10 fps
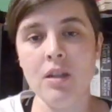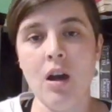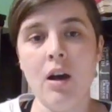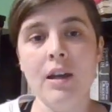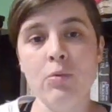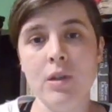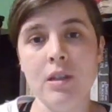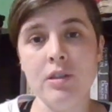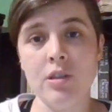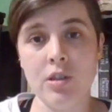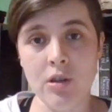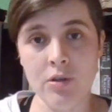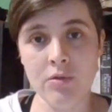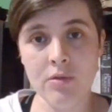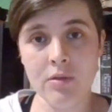I will
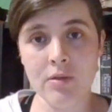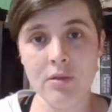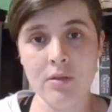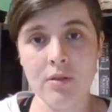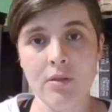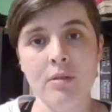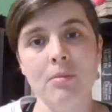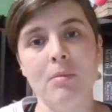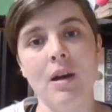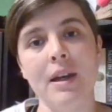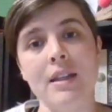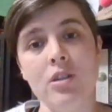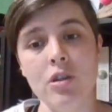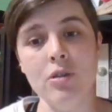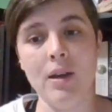do my
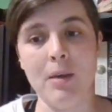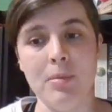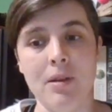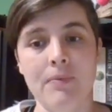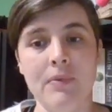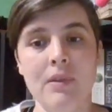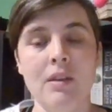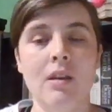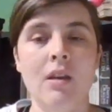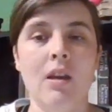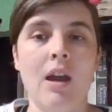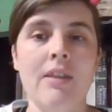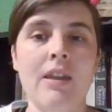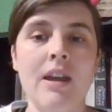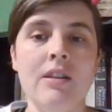new habit.
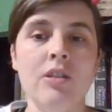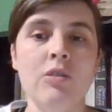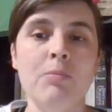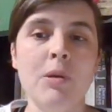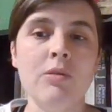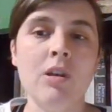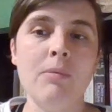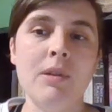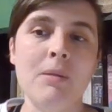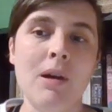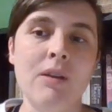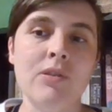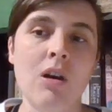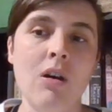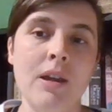And then you build up the amount of
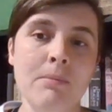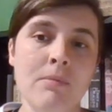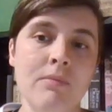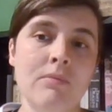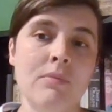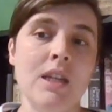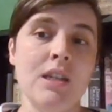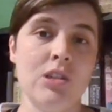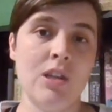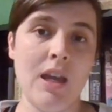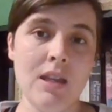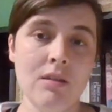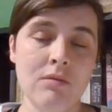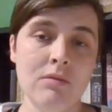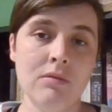time each
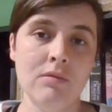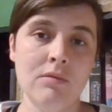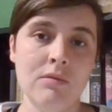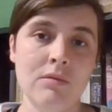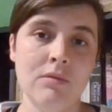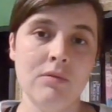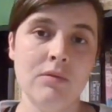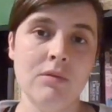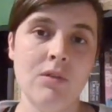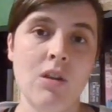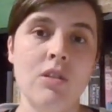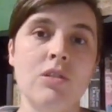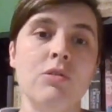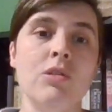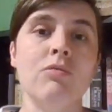day
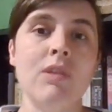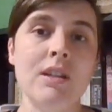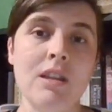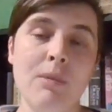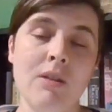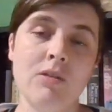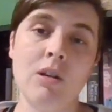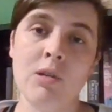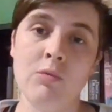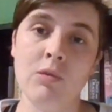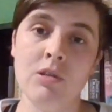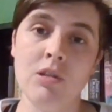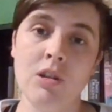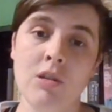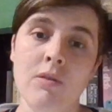until you reach the amount of time that you want to
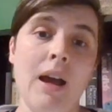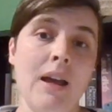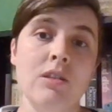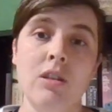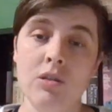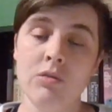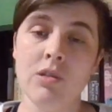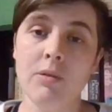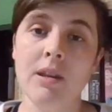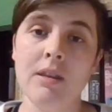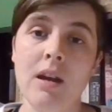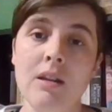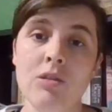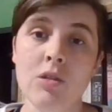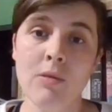do, and that you're doing that
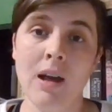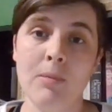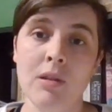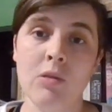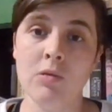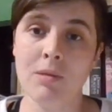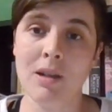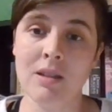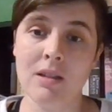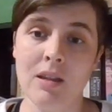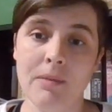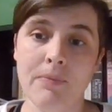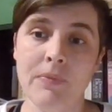new habit automatically.